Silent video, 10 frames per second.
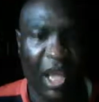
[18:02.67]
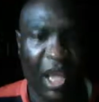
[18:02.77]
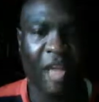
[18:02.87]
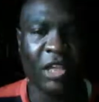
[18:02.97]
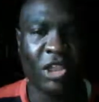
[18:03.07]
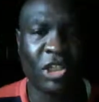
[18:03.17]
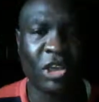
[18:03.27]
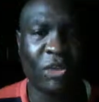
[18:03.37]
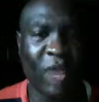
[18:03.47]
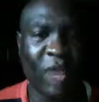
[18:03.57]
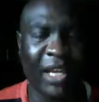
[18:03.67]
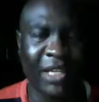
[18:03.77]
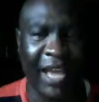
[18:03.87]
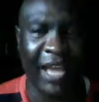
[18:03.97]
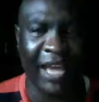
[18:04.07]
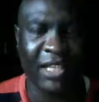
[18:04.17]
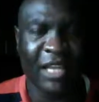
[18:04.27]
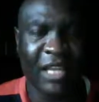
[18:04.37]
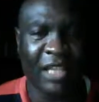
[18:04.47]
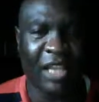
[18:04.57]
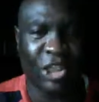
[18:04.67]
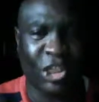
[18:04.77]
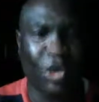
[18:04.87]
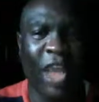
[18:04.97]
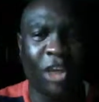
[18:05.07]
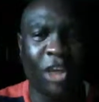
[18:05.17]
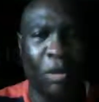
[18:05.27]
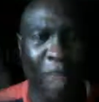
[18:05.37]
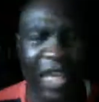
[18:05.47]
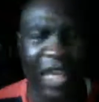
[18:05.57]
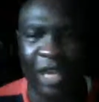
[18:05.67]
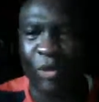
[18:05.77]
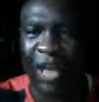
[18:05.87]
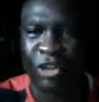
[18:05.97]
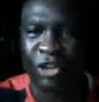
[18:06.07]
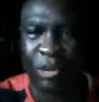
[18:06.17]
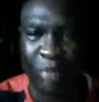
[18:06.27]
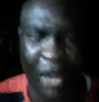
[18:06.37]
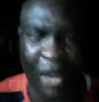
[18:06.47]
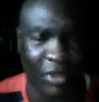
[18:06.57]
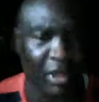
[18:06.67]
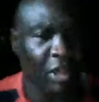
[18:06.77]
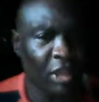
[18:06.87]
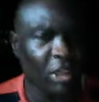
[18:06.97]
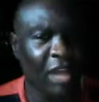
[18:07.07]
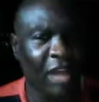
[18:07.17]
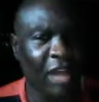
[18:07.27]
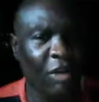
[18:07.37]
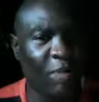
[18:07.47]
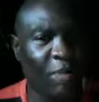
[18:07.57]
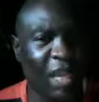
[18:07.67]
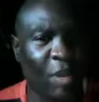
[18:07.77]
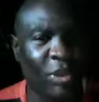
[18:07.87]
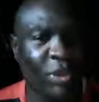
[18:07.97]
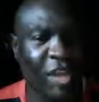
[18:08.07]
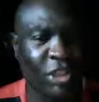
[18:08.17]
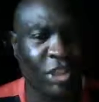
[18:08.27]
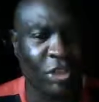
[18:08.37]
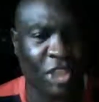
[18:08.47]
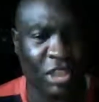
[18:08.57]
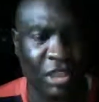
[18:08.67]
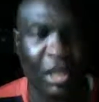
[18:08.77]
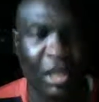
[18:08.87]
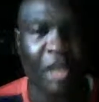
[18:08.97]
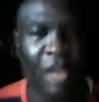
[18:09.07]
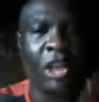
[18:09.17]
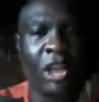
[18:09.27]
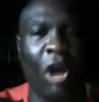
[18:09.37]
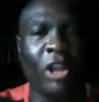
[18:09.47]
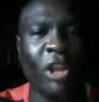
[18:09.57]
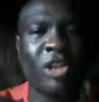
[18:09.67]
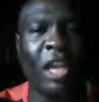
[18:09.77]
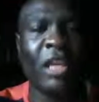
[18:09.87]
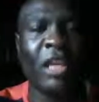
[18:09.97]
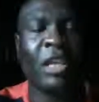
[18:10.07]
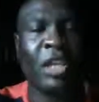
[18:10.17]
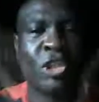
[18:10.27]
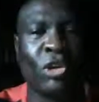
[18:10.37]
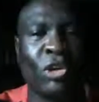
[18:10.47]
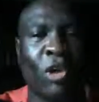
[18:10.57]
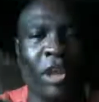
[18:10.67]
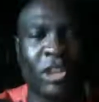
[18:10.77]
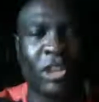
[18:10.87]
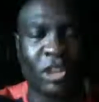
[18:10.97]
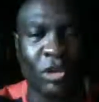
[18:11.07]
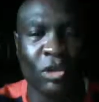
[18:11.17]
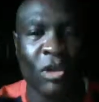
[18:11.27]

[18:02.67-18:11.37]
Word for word: And until you recognize that you ain't gonna make it without your brother, you're not gonna make it without your sister, then the only thing that you're going to do